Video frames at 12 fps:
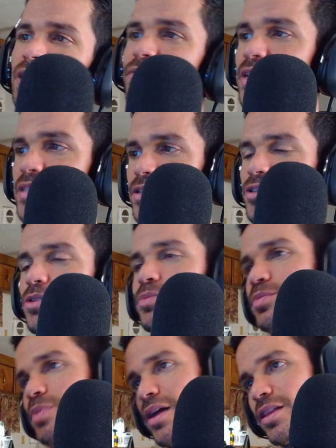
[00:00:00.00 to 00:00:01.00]
Exile
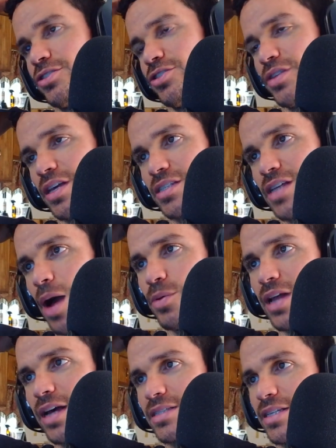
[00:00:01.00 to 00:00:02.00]
2. Probably the 2 things I
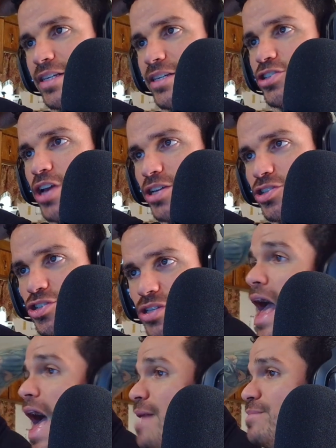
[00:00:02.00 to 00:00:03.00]
would like to see changed.
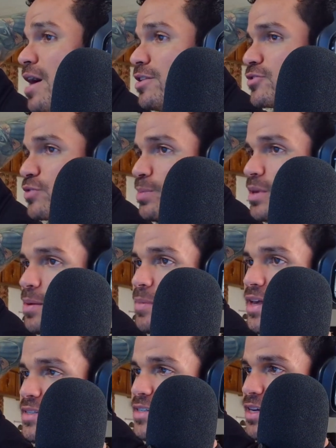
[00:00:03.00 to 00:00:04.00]
Add mounts would be
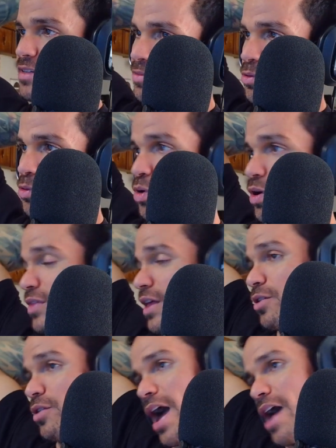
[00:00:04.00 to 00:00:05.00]
amazing, or if they
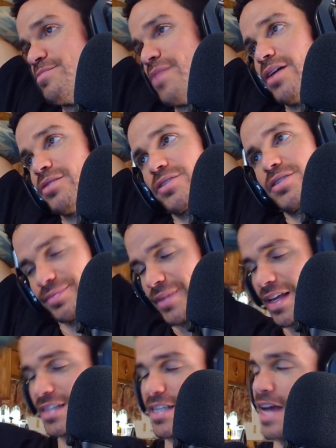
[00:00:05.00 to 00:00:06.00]
don't add mounts,
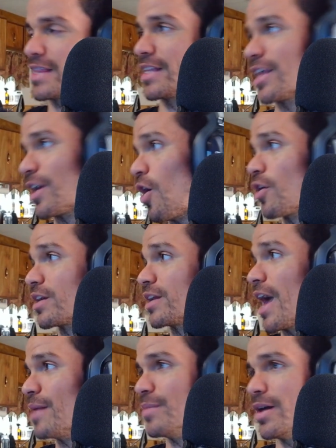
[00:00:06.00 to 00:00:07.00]
like I said, I think they are going
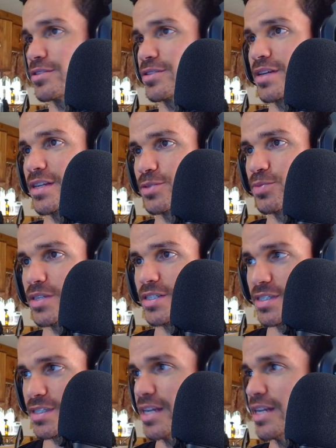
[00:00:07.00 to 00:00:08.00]
to add mounts, because we've
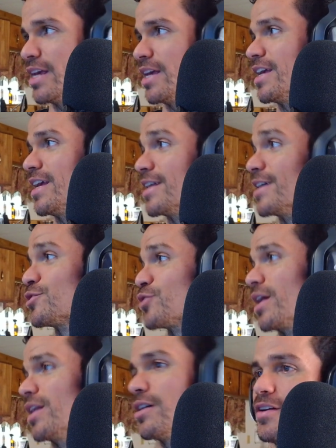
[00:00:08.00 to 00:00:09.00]
seen it in a
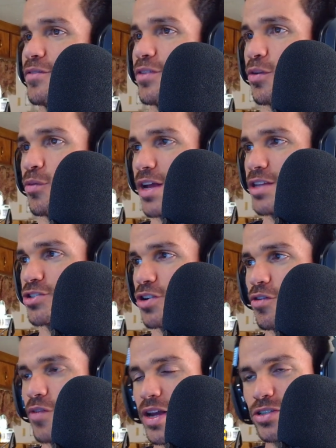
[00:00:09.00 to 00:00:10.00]
trailer for the
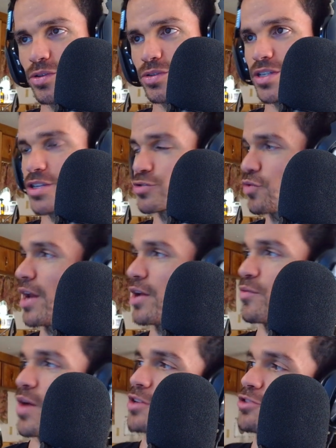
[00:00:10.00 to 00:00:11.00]
Ranger. Ranger was just riding
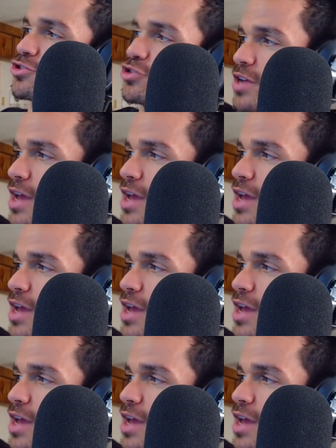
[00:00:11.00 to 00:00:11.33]
around shooting